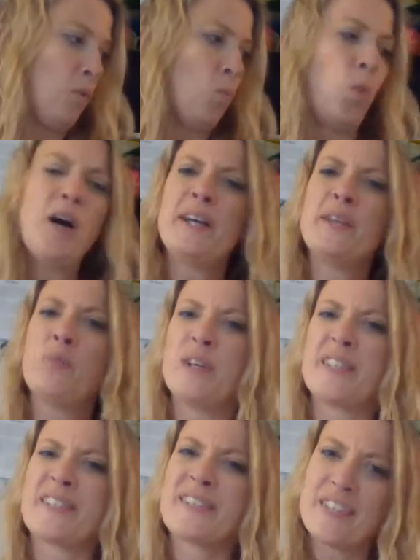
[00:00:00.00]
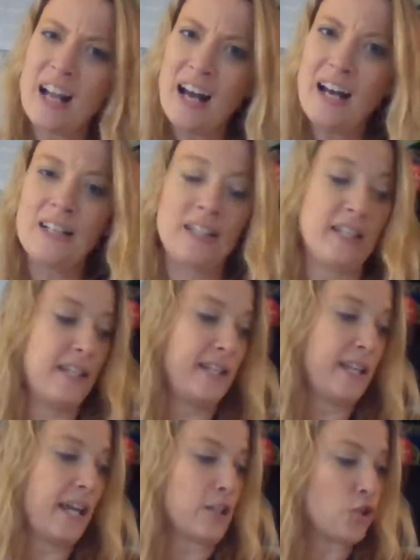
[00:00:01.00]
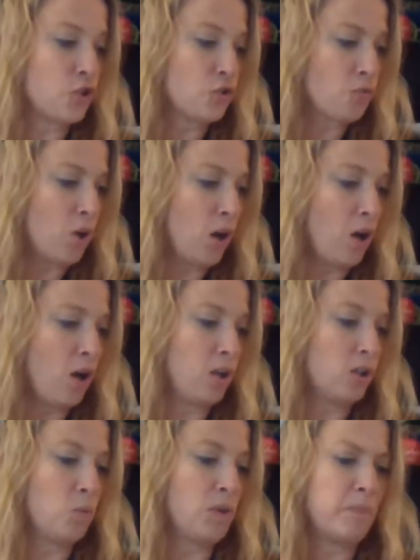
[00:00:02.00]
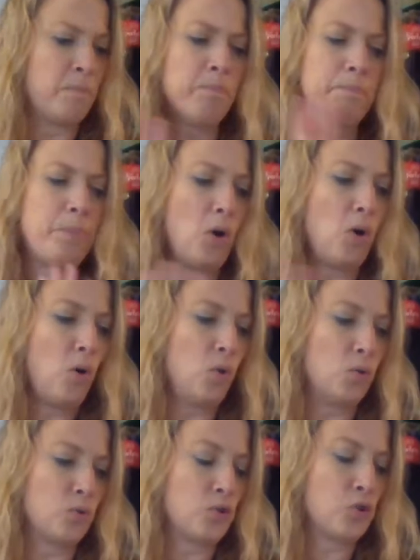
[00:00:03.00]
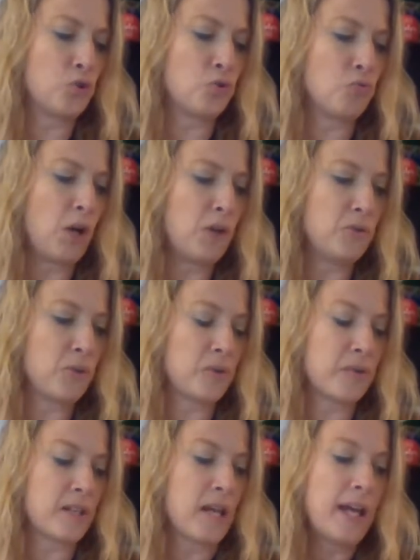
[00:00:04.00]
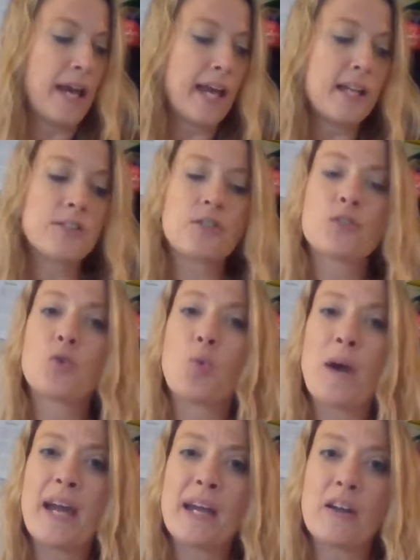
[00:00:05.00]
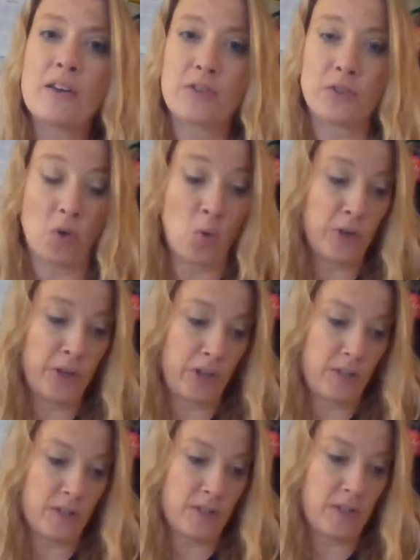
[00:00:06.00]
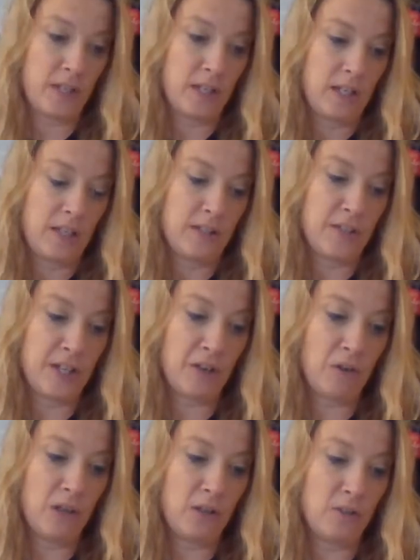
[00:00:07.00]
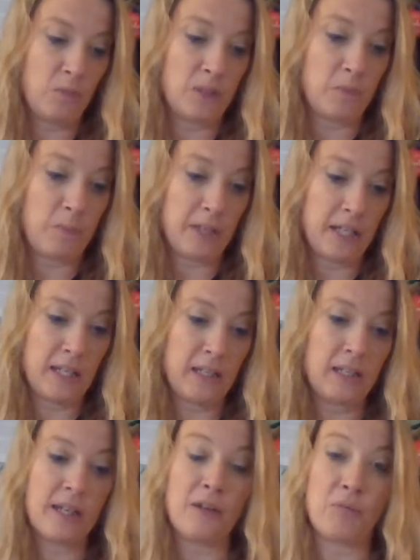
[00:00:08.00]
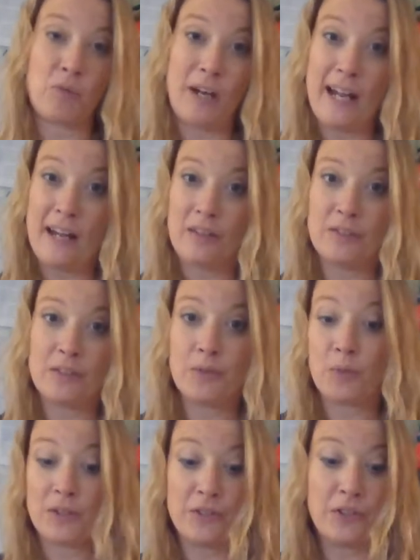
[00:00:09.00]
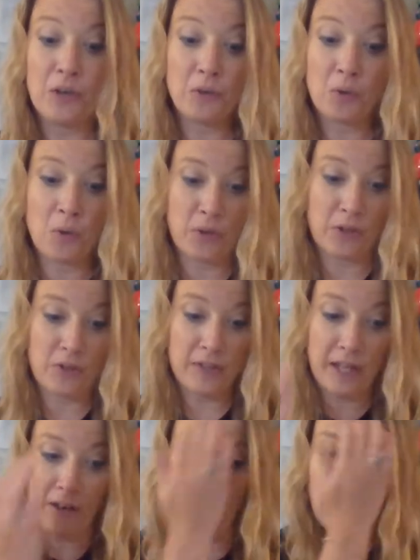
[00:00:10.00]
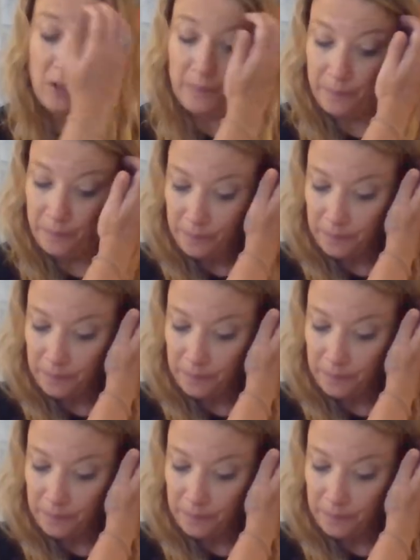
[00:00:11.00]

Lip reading: One was solid and strong with bold strokes and squared corners. Zero was big and round with no corners at all.